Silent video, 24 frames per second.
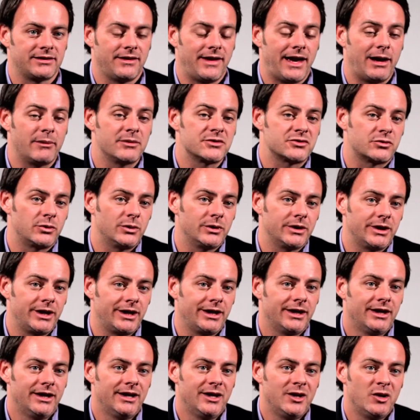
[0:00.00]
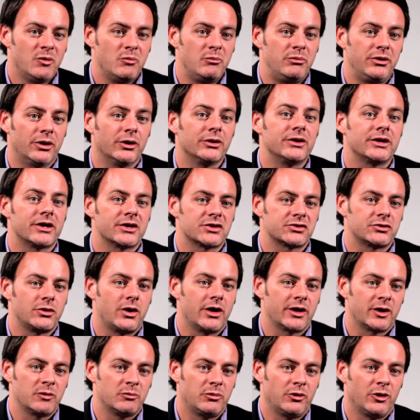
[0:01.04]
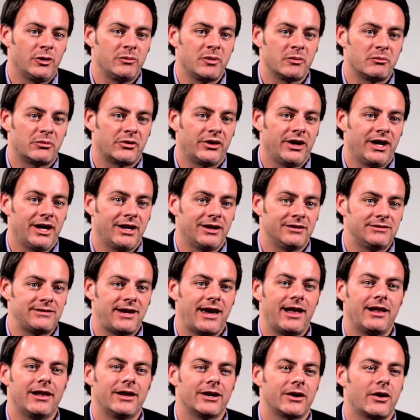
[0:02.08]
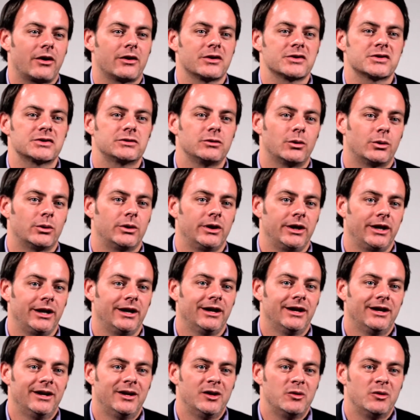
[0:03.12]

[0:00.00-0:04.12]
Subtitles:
And that was really building a strong employment brand, telling our story,